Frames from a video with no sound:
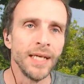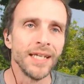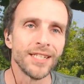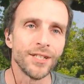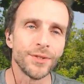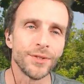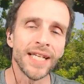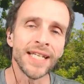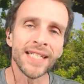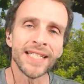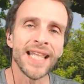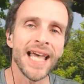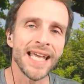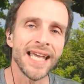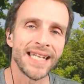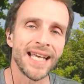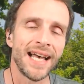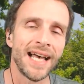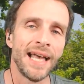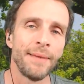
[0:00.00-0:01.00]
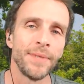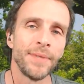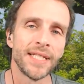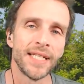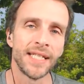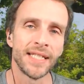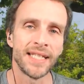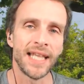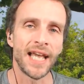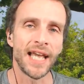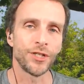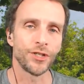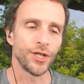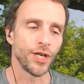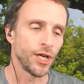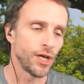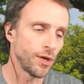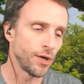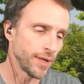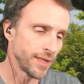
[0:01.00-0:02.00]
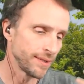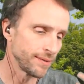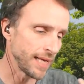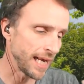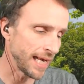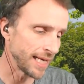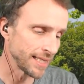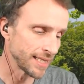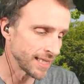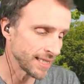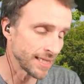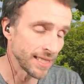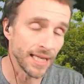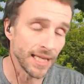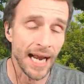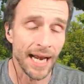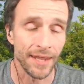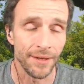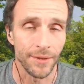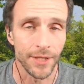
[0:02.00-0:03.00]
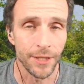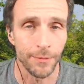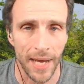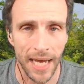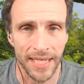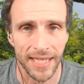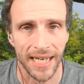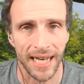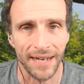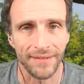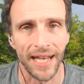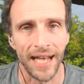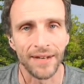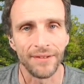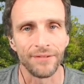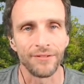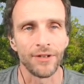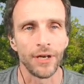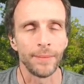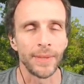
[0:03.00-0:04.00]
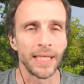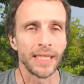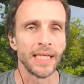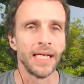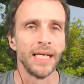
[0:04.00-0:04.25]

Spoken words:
So since that time and since that show and since a lot of the response that I've gotten from it,